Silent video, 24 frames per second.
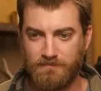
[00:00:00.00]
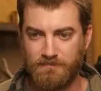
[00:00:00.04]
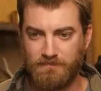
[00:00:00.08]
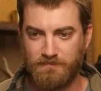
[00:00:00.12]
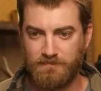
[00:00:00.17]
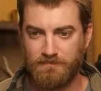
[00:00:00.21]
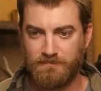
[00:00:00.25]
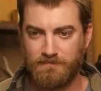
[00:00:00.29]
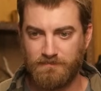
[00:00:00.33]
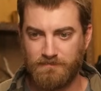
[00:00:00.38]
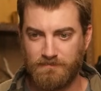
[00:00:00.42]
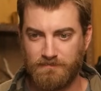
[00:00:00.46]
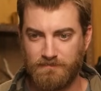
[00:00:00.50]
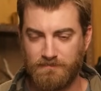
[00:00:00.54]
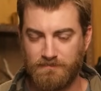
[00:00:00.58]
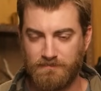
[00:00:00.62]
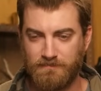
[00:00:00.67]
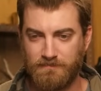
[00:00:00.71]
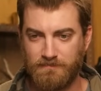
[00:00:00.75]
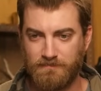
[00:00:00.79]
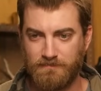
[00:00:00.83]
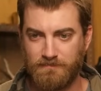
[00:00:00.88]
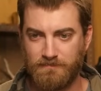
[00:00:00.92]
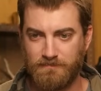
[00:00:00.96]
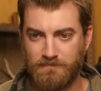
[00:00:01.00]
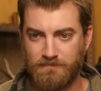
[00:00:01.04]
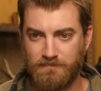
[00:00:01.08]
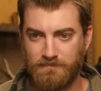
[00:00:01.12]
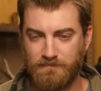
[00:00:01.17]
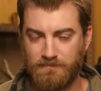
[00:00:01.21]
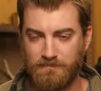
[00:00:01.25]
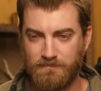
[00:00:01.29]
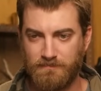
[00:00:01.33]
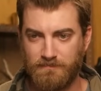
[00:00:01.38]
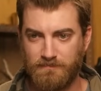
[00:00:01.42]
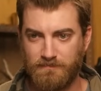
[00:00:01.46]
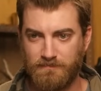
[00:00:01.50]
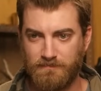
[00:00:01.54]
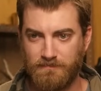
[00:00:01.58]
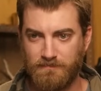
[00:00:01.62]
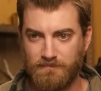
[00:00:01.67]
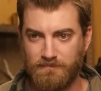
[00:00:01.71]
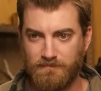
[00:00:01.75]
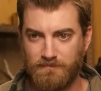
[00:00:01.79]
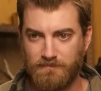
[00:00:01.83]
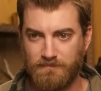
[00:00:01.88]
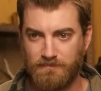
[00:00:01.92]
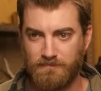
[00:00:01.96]

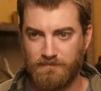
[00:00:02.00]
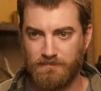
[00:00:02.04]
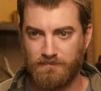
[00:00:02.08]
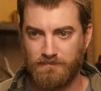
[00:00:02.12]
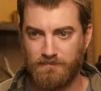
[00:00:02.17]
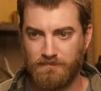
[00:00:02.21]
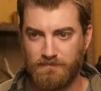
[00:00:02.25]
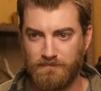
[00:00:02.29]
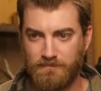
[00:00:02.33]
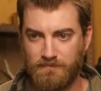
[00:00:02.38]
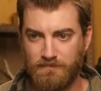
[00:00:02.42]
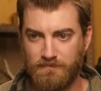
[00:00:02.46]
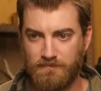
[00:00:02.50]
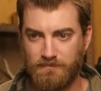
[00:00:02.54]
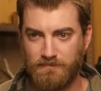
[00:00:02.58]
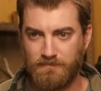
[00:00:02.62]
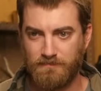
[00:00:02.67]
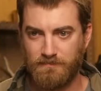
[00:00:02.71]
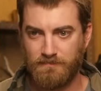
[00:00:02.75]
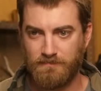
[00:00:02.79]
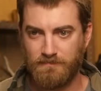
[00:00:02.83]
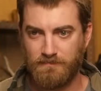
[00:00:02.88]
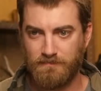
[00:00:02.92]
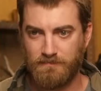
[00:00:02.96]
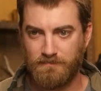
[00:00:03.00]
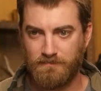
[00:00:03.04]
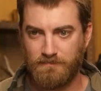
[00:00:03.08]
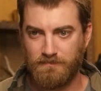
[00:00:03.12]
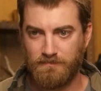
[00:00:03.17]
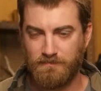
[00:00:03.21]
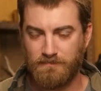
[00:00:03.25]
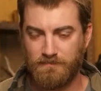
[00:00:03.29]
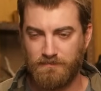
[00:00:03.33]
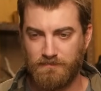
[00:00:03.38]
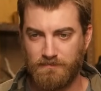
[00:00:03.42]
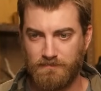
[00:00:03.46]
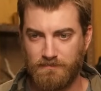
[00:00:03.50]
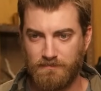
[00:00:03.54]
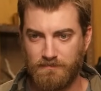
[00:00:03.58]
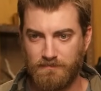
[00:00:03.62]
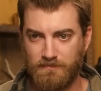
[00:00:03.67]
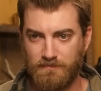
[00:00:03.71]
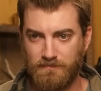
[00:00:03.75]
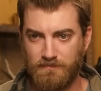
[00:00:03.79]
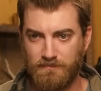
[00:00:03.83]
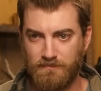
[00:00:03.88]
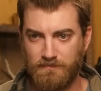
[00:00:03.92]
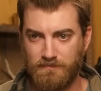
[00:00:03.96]

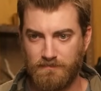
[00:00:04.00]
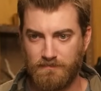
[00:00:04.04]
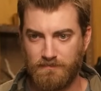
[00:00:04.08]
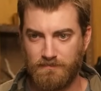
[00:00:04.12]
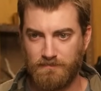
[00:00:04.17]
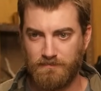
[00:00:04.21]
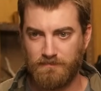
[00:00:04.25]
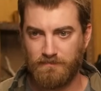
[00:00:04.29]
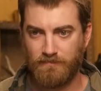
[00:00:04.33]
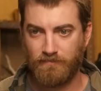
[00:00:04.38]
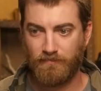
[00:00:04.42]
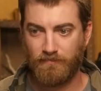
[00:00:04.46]
[no speech]